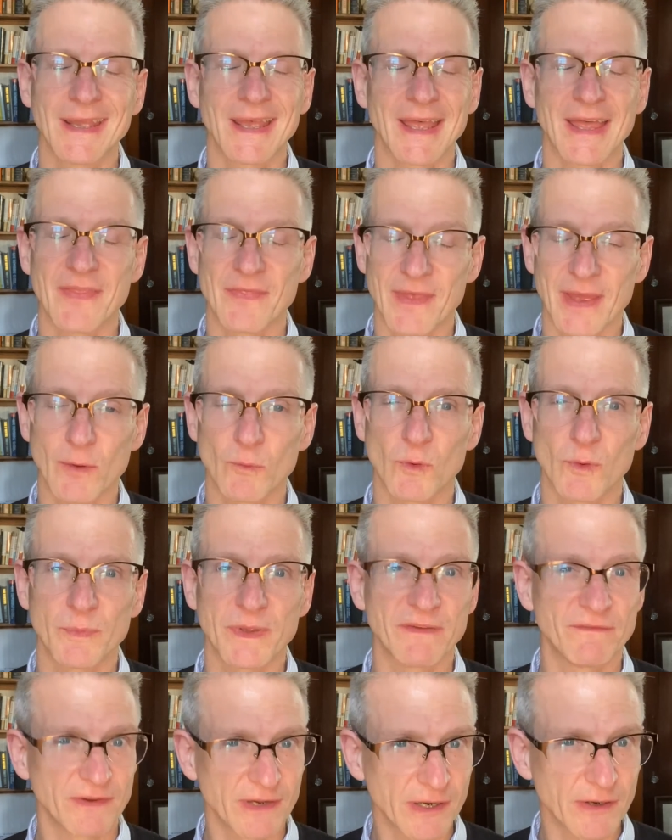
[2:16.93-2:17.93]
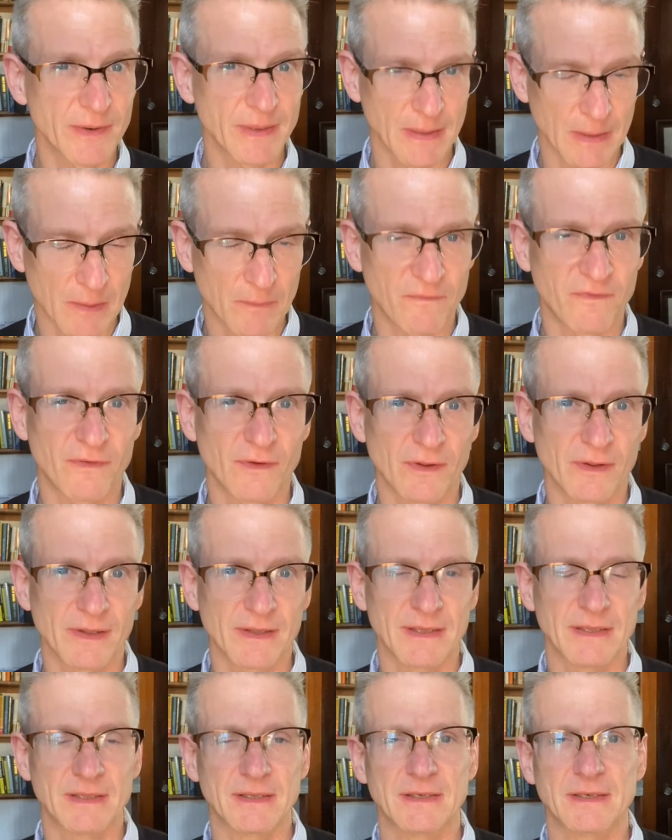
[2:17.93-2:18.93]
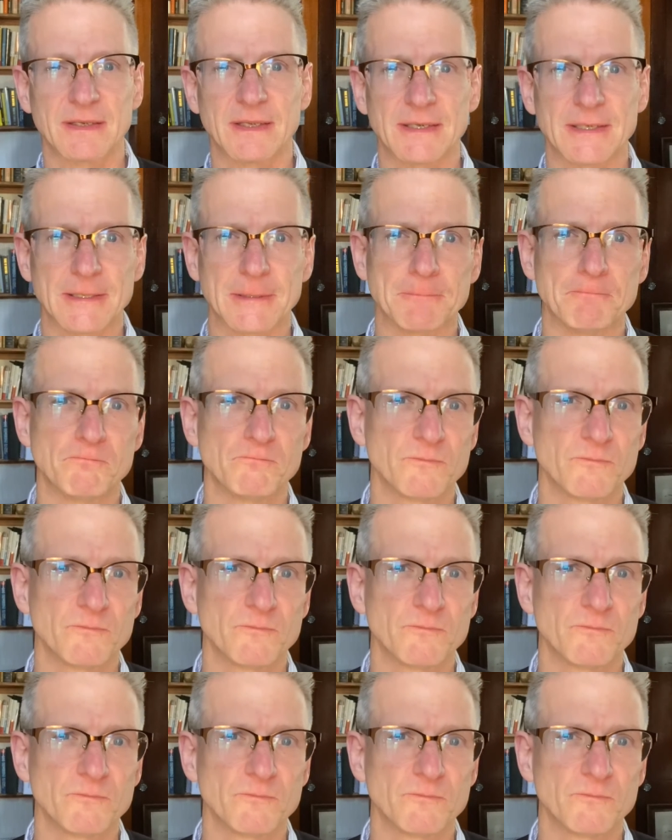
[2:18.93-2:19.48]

and they will be very helpful in uh,